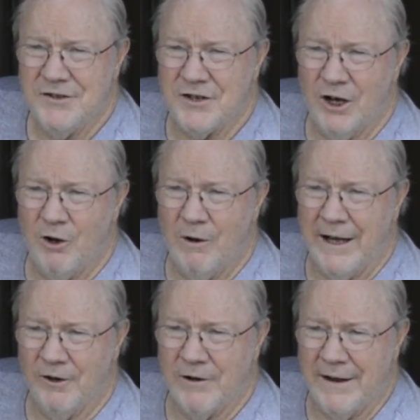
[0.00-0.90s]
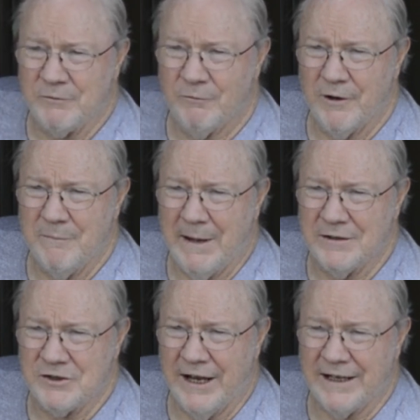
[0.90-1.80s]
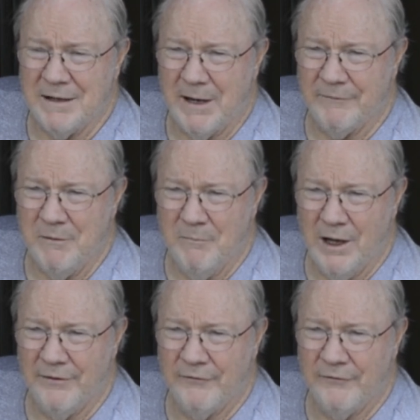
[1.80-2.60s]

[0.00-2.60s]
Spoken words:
so I don't have to worry about checking them every month